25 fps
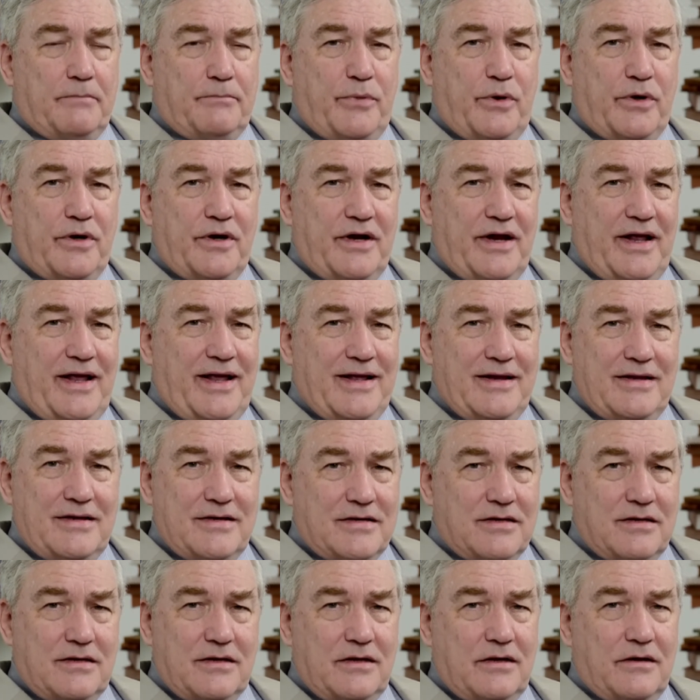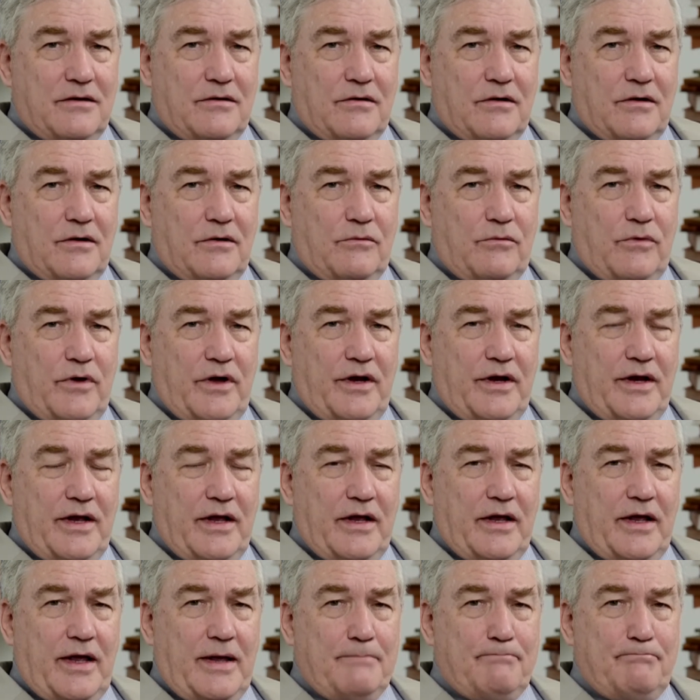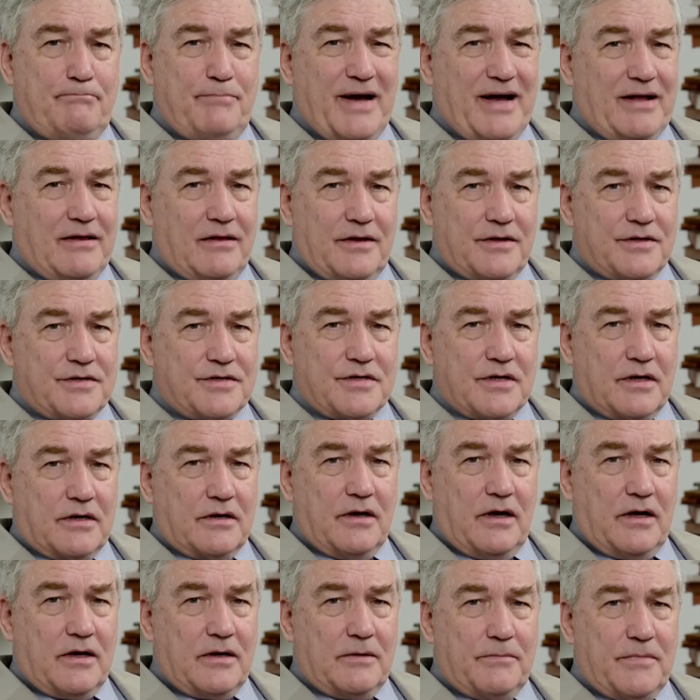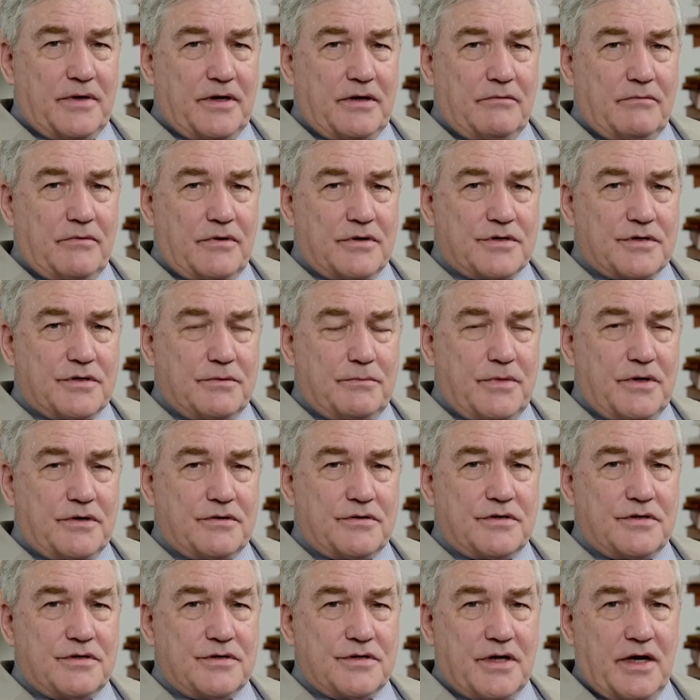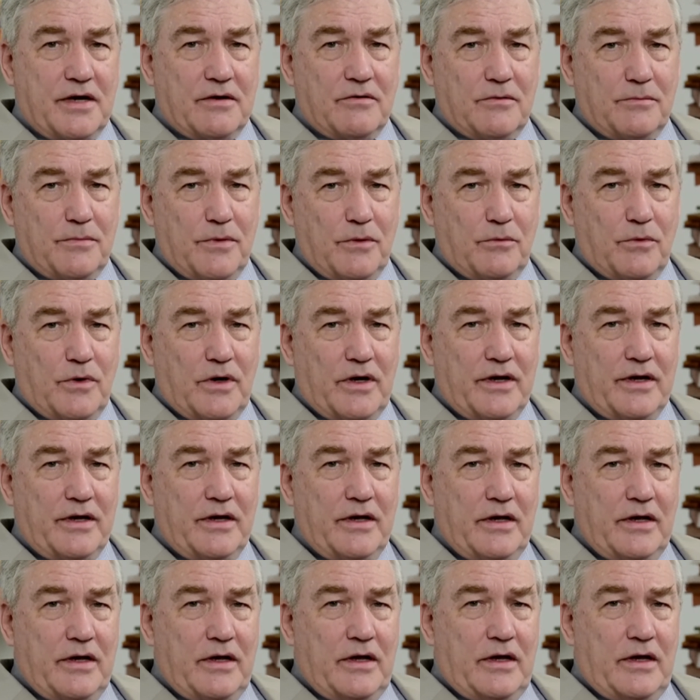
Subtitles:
put an end to the era when a balanced economy was the most desirable one,